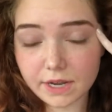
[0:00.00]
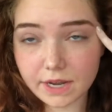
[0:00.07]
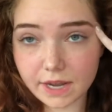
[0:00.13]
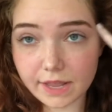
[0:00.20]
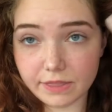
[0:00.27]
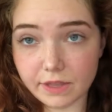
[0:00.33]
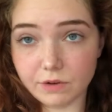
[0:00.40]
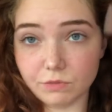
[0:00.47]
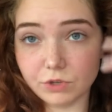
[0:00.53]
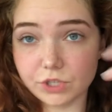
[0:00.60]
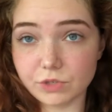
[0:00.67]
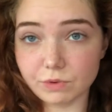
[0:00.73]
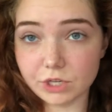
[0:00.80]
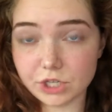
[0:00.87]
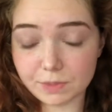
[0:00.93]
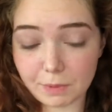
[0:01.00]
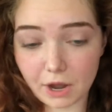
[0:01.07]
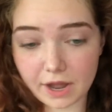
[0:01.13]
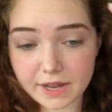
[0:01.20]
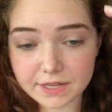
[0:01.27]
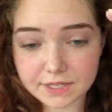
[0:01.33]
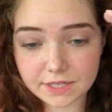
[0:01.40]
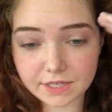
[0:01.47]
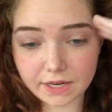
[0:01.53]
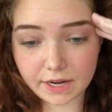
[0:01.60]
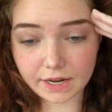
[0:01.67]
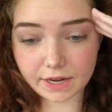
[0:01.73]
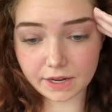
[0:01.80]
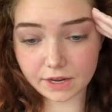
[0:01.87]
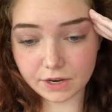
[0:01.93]
and then we'll switch spots
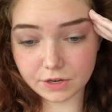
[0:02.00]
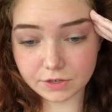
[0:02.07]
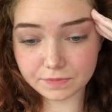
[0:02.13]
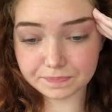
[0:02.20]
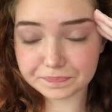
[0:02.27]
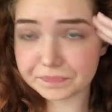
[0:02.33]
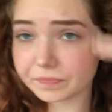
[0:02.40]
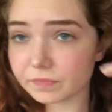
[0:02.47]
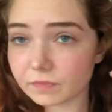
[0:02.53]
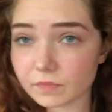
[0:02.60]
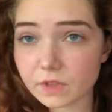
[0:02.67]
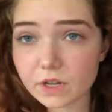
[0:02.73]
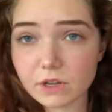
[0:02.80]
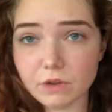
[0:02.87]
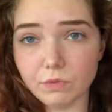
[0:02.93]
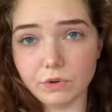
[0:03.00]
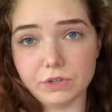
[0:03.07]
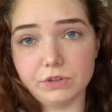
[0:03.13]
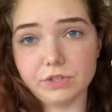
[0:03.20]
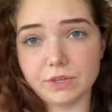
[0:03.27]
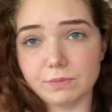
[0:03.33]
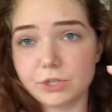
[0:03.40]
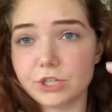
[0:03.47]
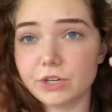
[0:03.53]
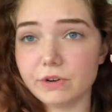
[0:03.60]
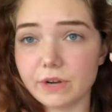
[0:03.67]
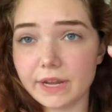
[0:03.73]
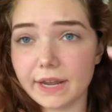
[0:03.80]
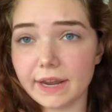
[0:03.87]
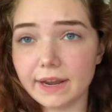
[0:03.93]
and we'll do some
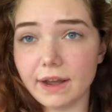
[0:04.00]
shooting.